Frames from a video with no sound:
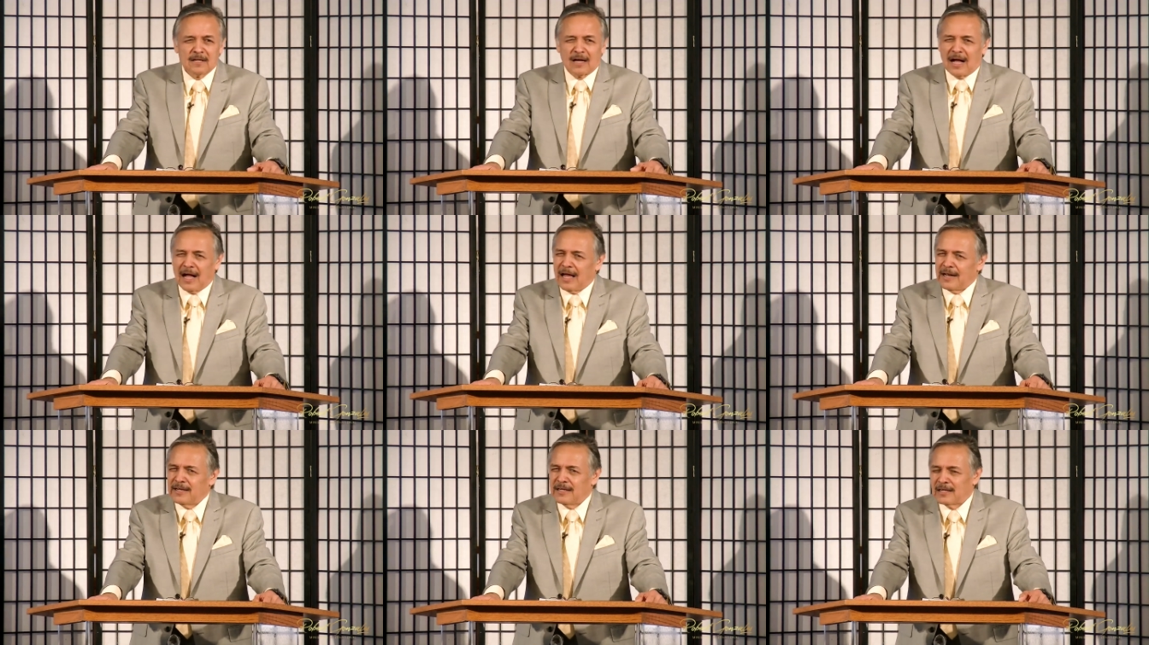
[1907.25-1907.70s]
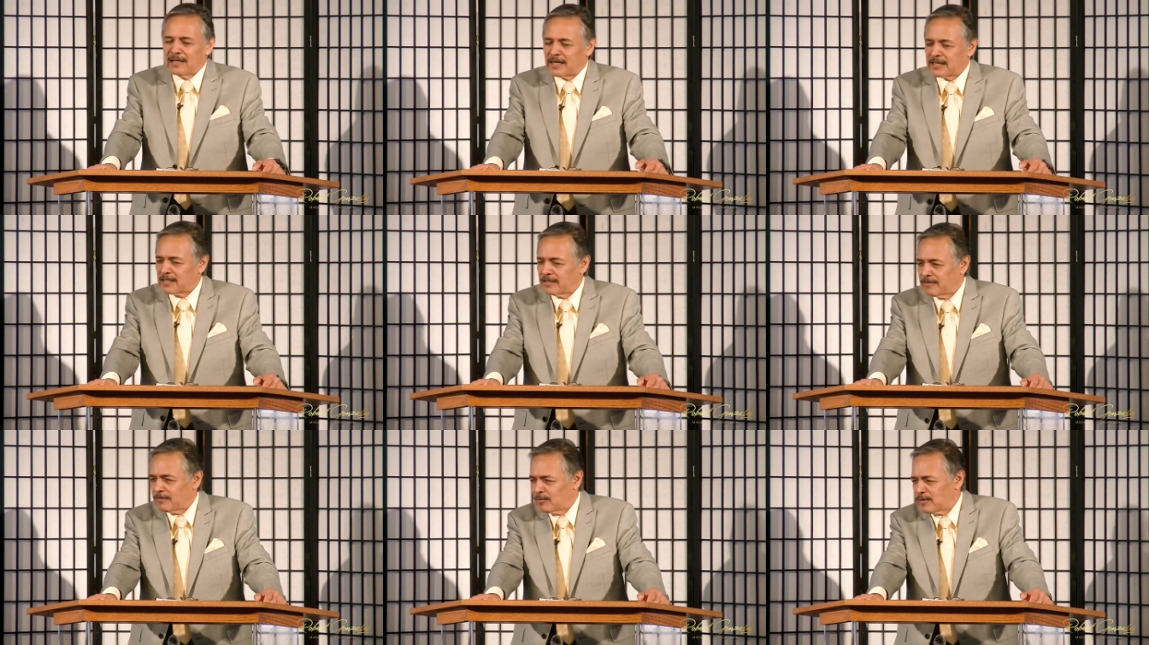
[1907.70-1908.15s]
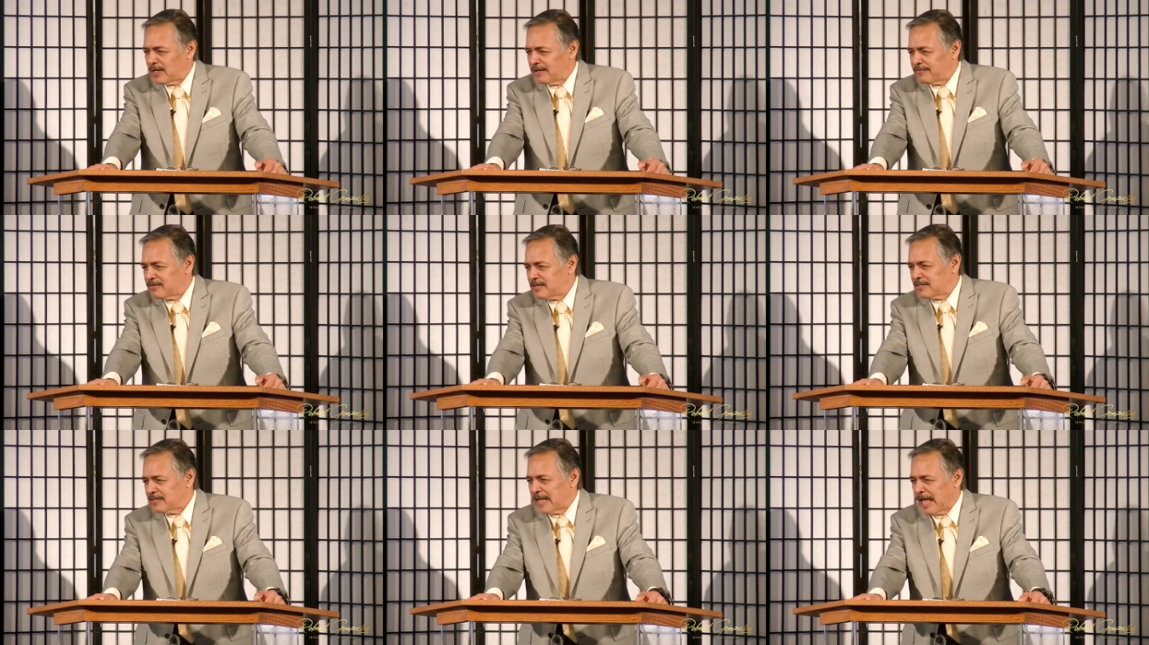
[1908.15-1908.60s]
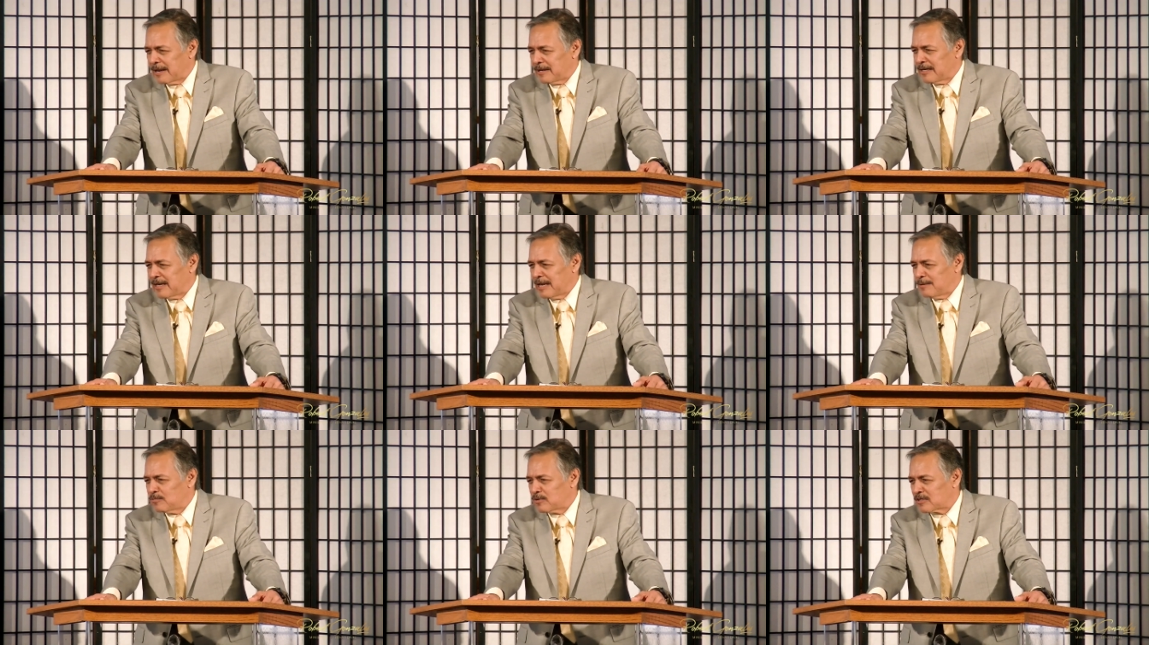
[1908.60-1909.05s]
I didn't like it. Whenever that
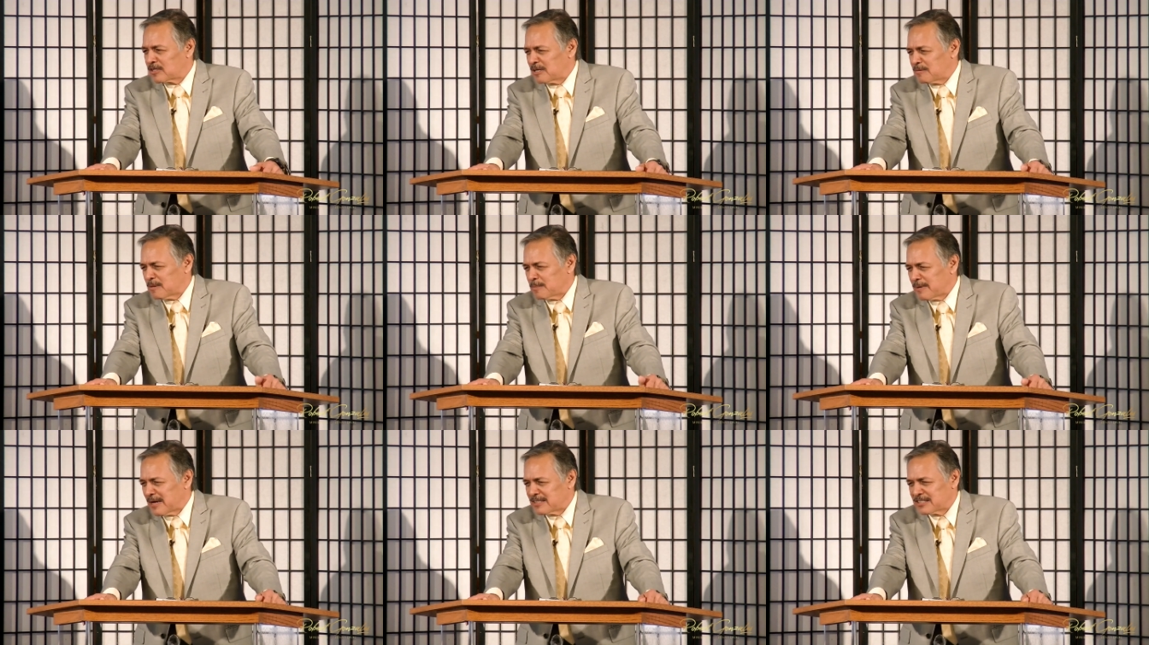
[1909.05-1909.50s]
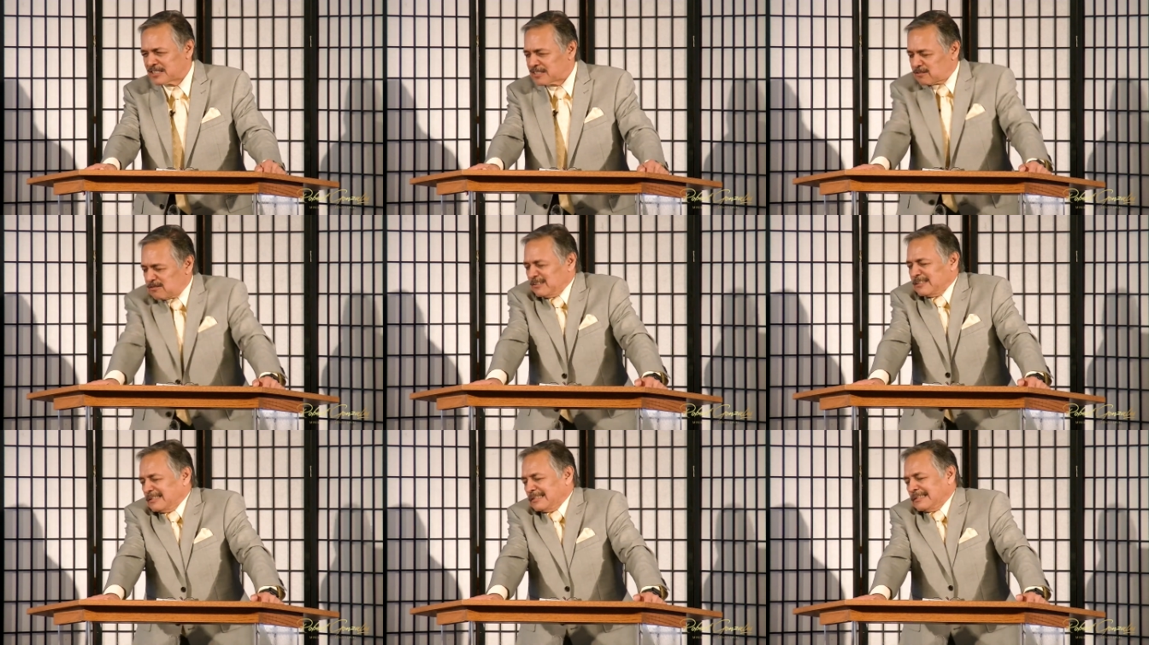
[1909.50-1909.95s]
name would come up, I just...